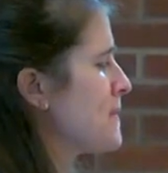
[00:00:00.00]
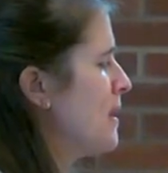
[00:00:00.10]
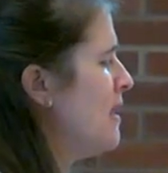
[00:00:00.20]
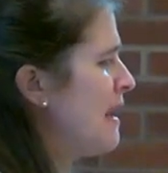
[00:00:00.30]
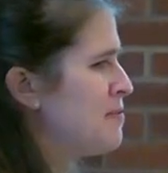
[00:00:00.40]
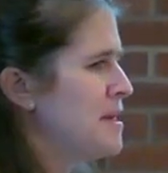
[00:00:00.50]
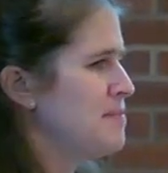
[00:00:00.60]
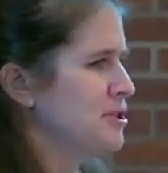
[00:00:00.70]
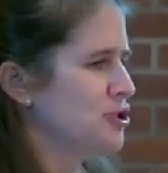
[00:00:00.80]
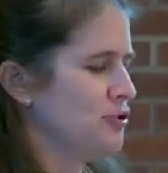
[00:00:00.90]
A lot of
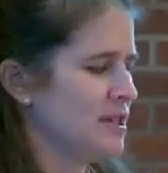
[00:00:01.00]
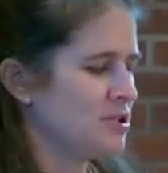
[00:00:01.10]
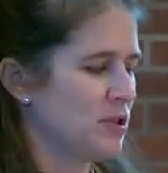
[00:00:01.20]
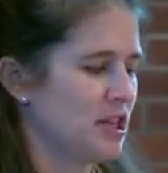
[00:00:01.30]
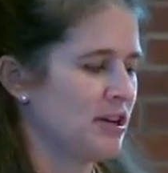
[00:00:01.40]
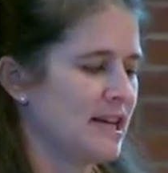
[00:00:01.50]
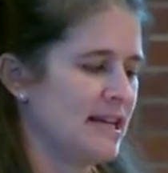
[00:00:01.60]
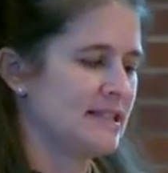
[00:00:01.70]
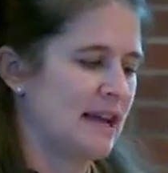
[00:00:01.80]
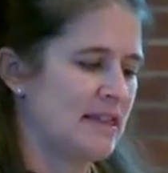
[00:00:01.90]
people do this with their
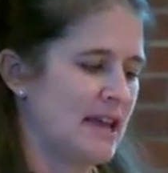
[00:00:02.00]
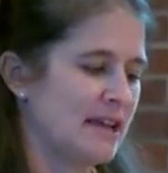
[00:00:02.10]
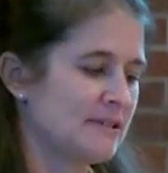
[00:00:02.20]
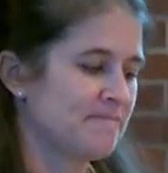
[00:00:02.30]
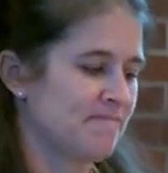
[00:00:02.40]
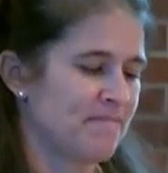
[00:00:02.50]
kids, I think.